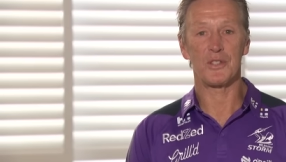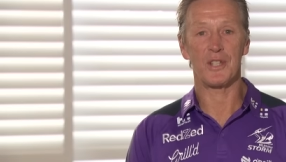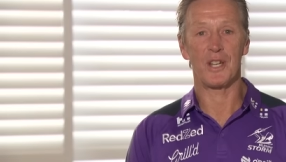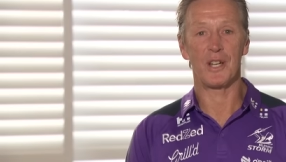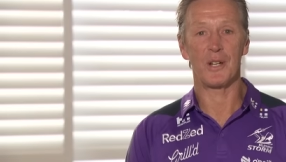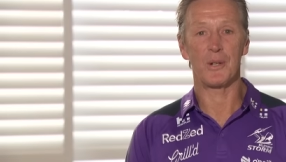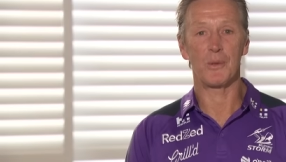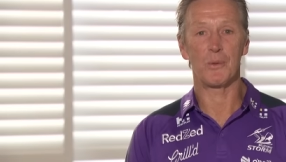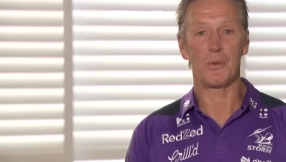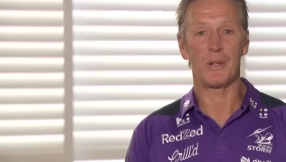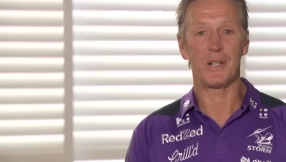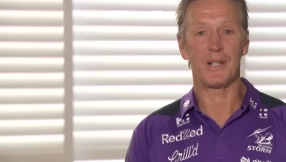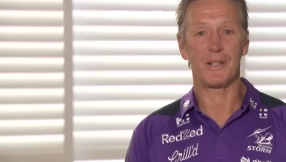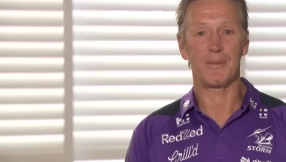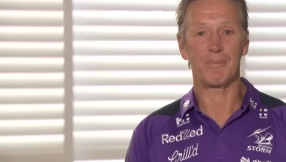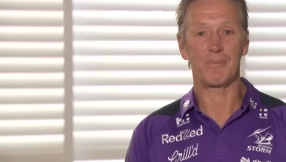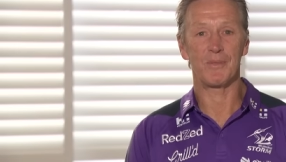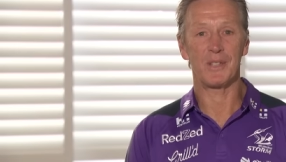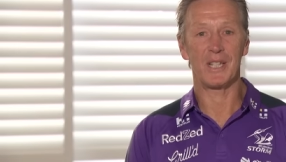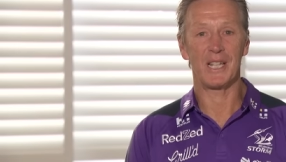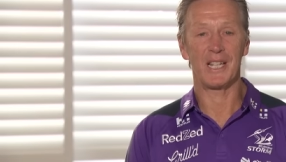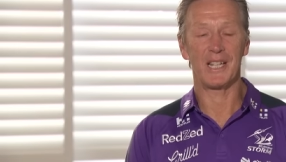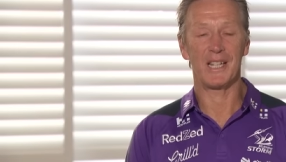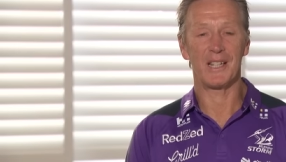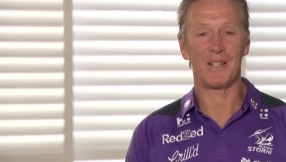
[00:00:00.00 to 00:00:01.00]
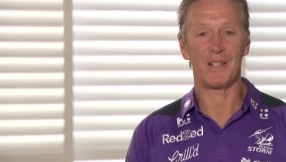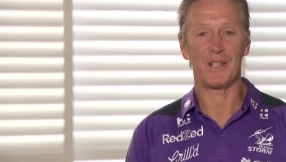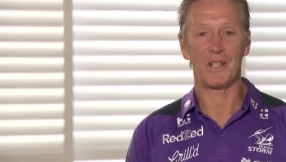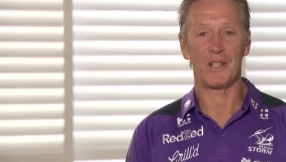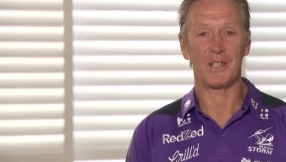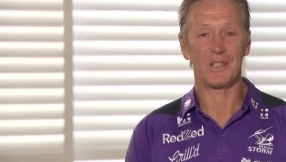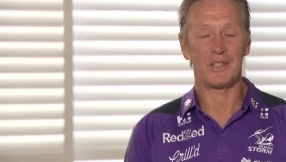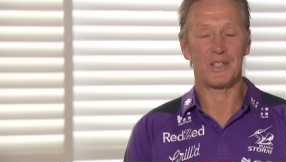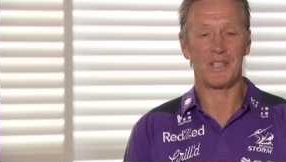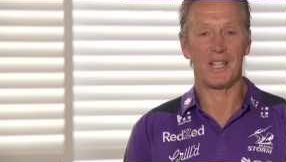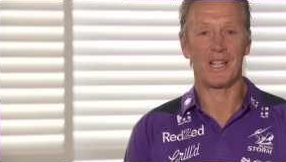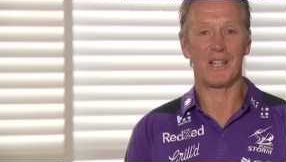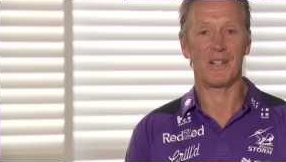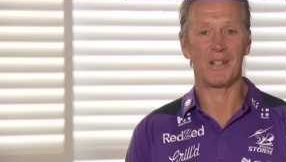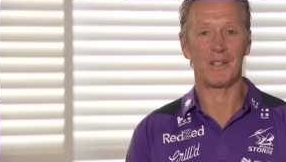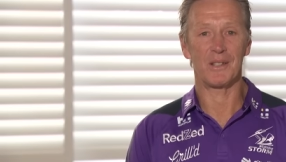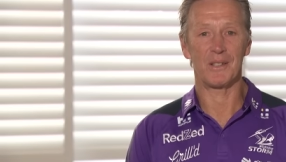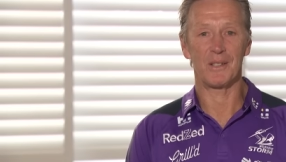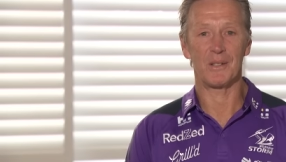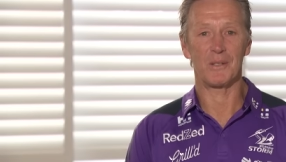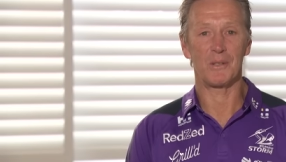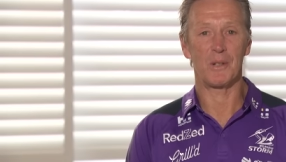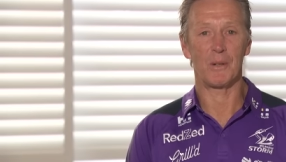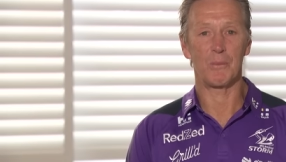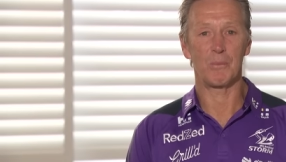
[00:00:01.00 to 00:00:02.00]
So um, yeah, like I say, I,
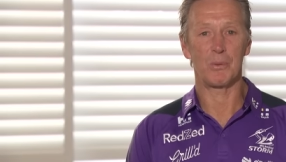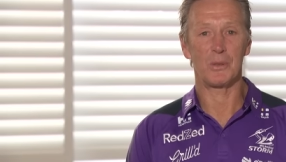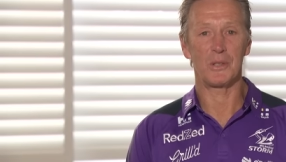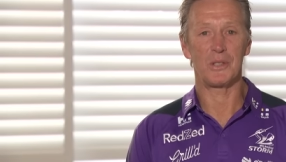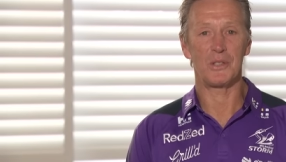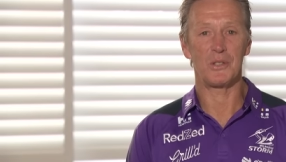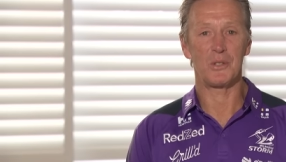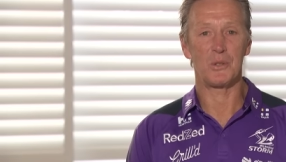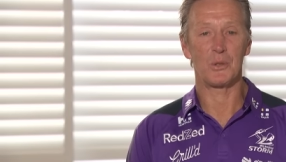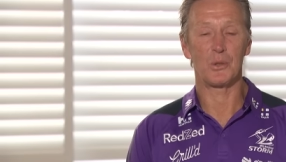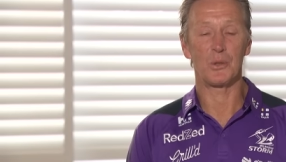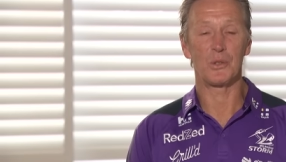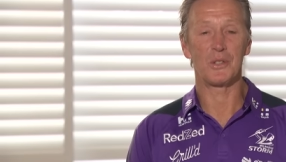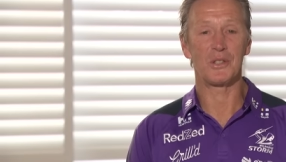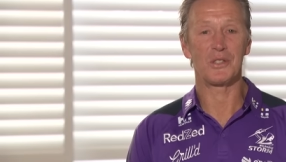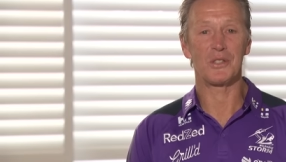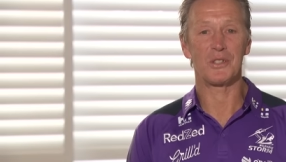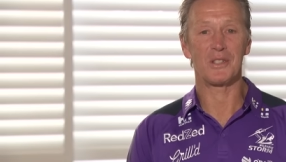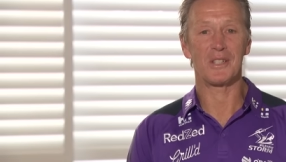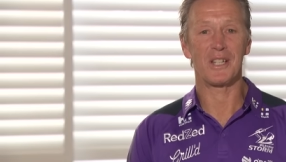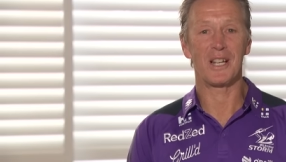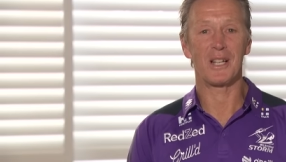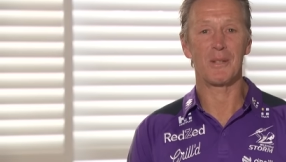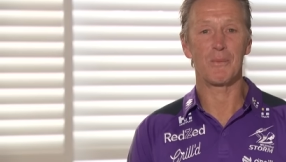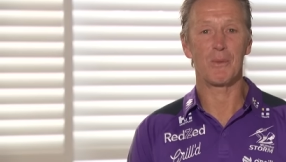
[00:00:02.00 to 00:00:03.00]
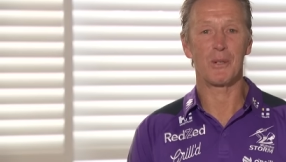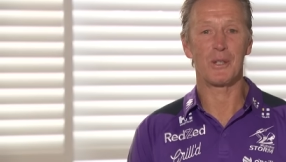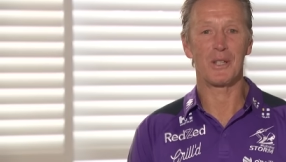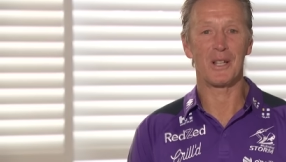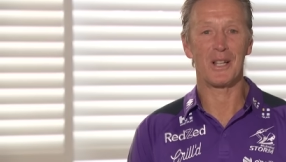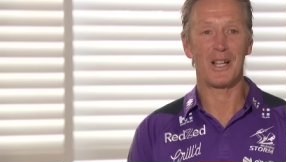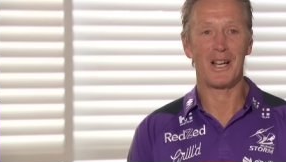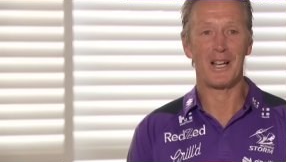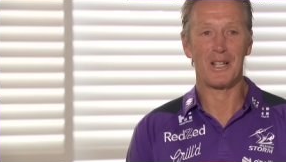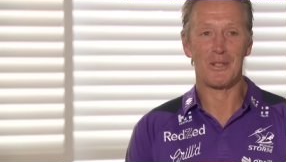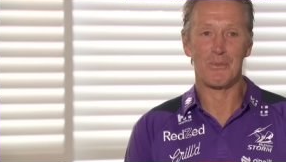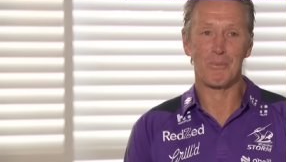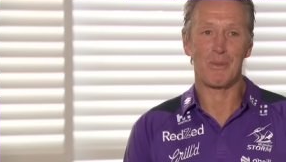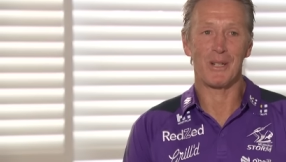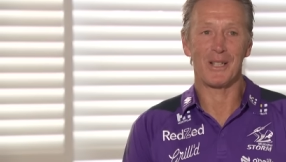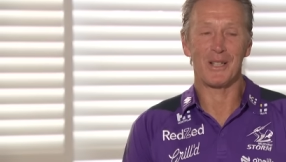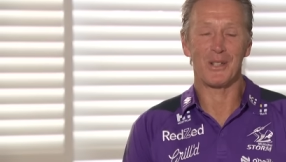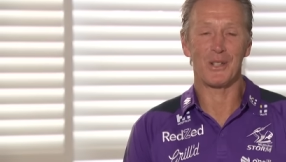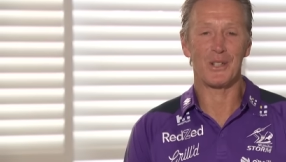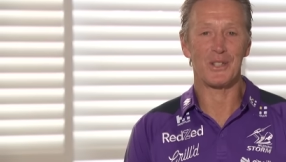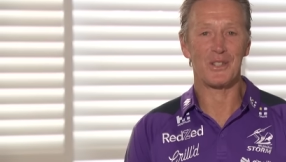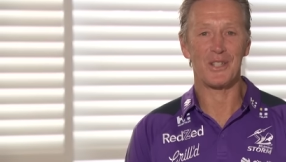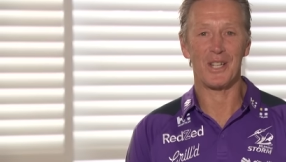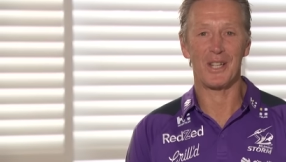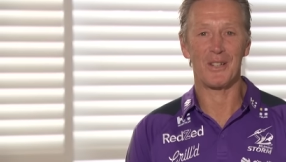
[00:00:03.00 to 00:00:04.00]
am pretty sure this is going to be the last. But
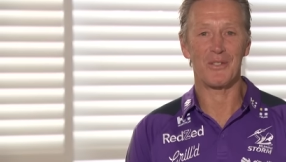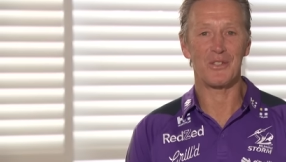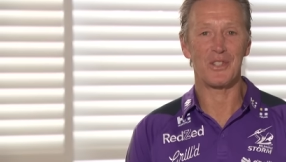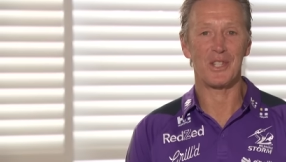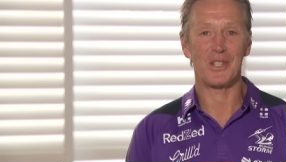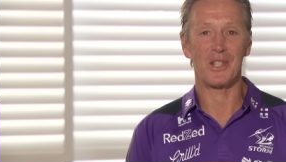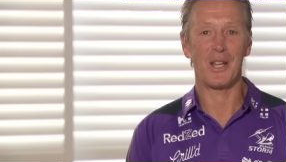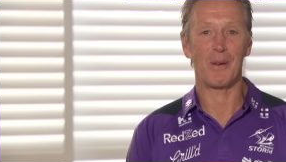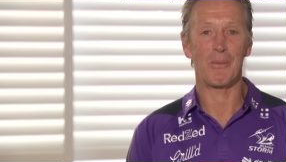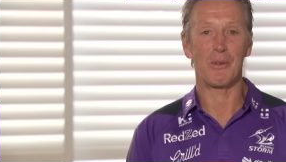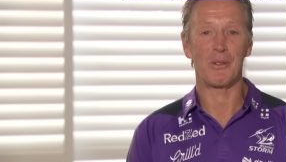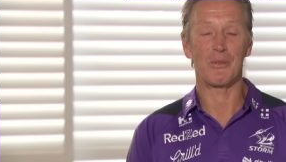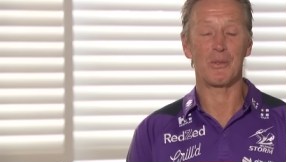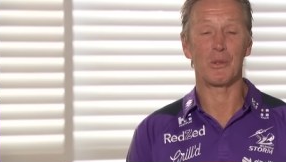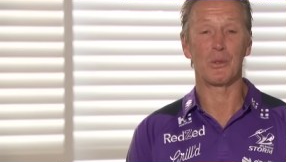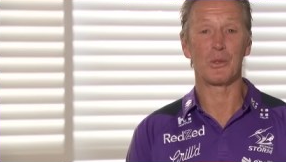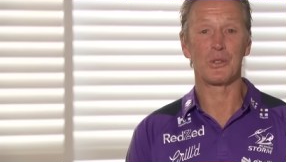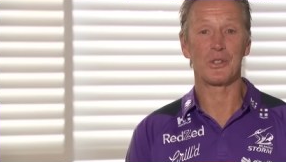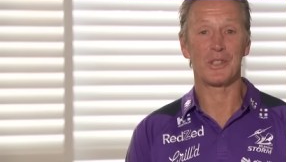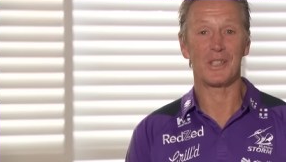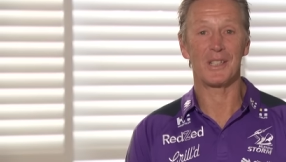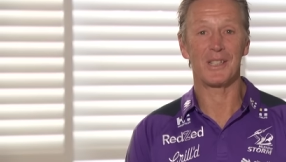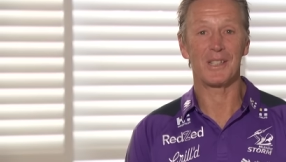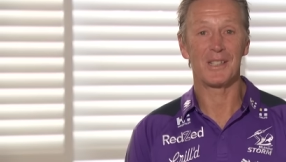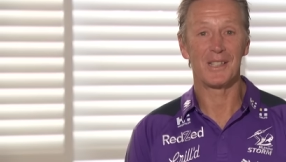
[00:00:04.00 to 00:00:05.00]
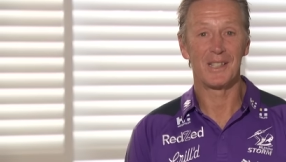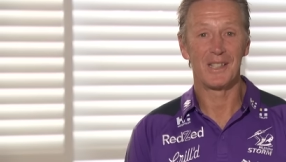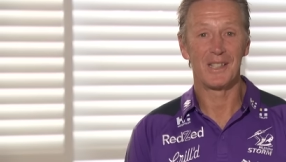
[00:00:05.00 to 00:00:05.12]
like I say, I've said that before, so